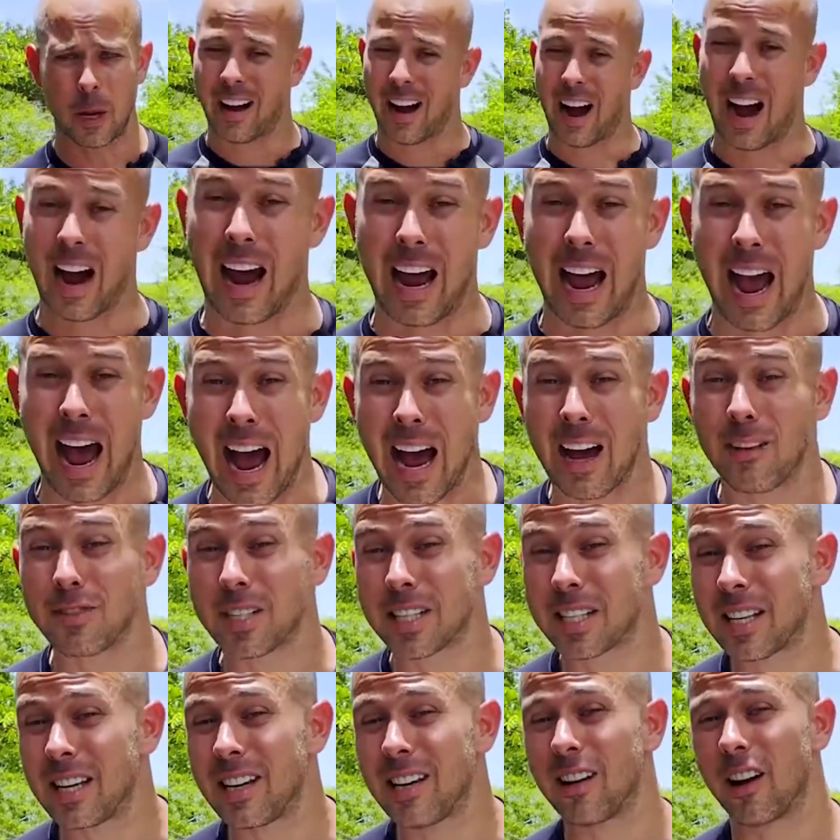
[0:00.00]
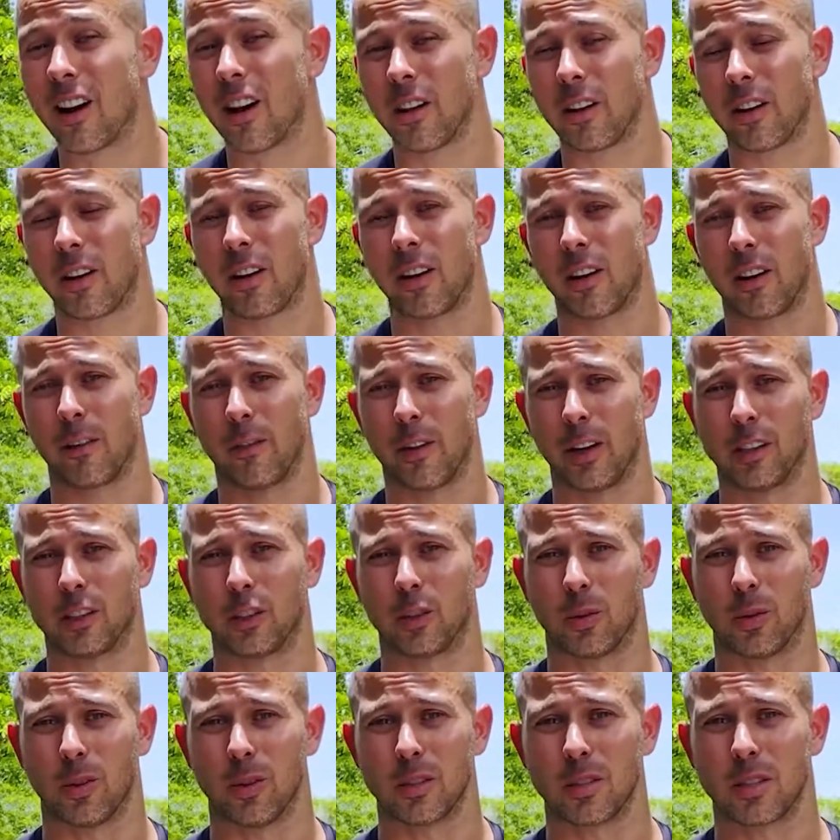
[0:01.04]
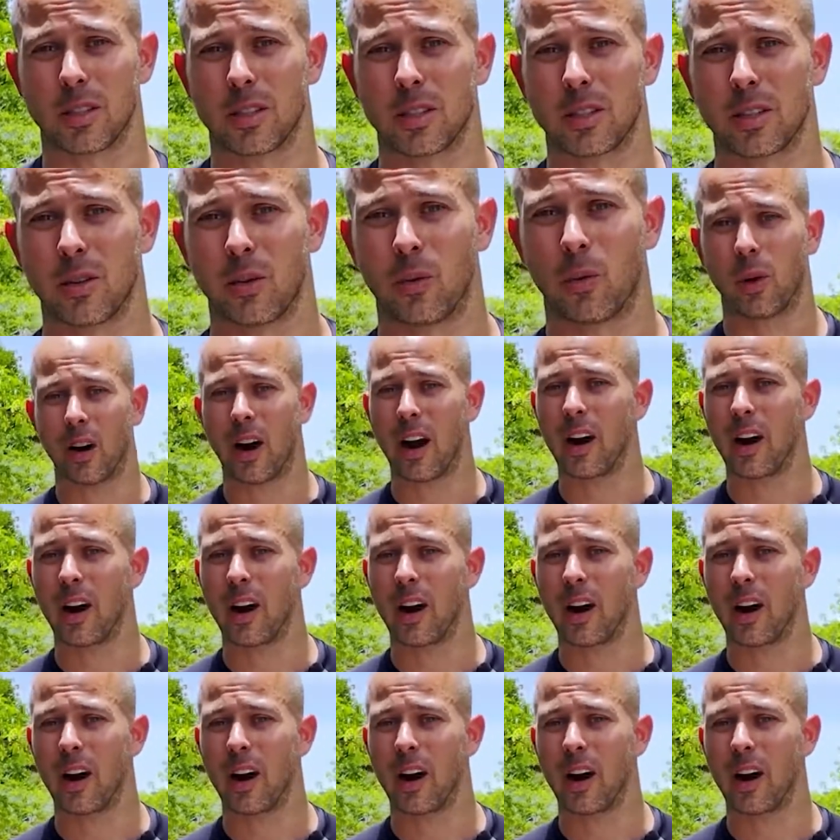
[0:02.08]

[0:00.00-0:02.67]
I have seen other individuals where